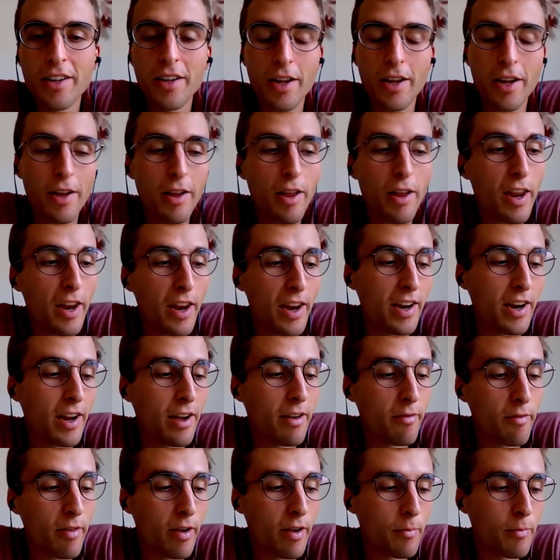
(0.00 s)
and
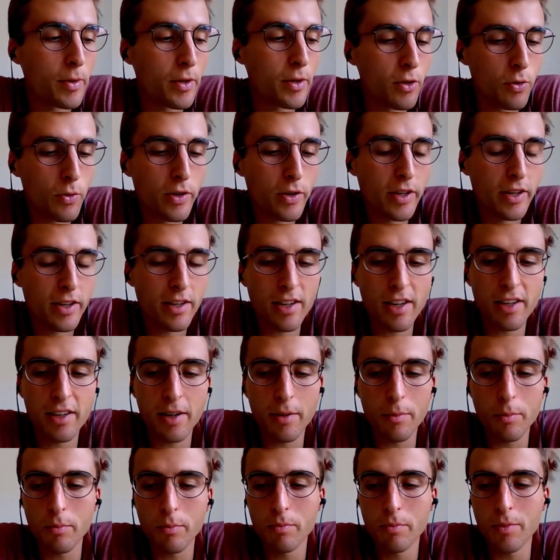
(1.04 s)
I've been doing it. Like
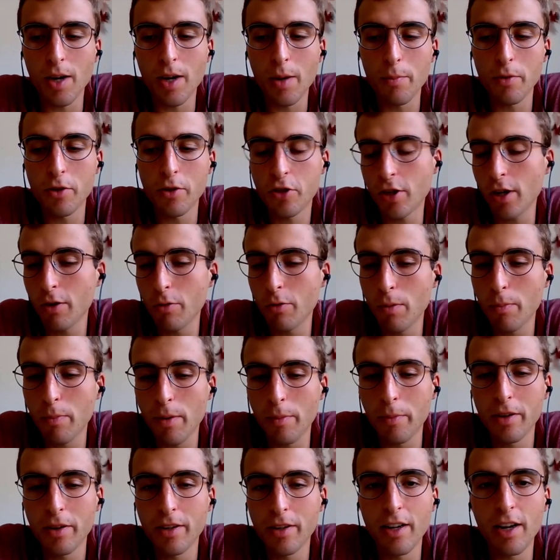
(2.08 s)
I'm in Czech
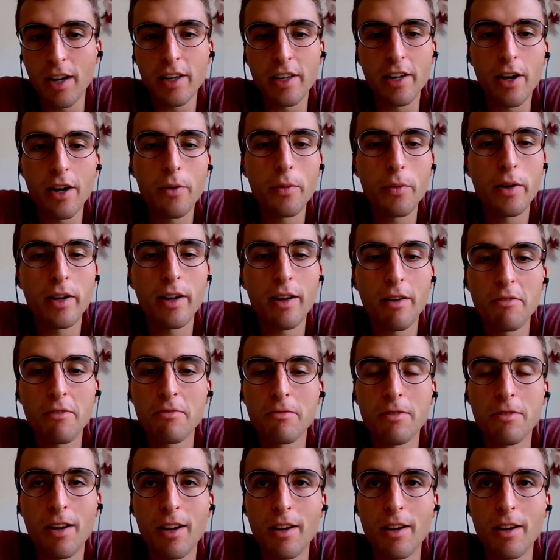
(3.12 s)
Republic right now, and